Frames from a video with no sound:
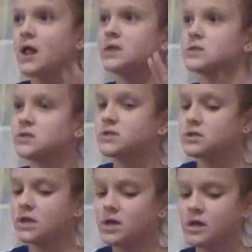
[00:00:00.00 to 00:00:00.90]
to
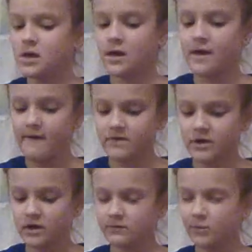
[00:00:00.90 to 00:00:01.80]
see if it
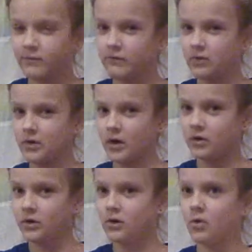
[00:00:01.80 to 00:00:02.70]
needs more food
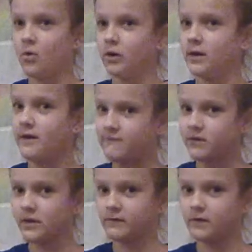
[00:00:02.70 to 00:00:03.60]
coloring or if it
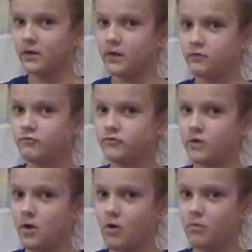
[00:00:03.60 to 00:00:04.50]
doesn't.
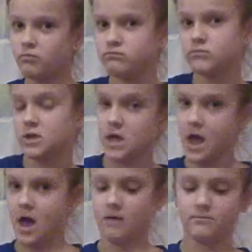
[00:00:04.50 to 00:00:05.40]
So yeah.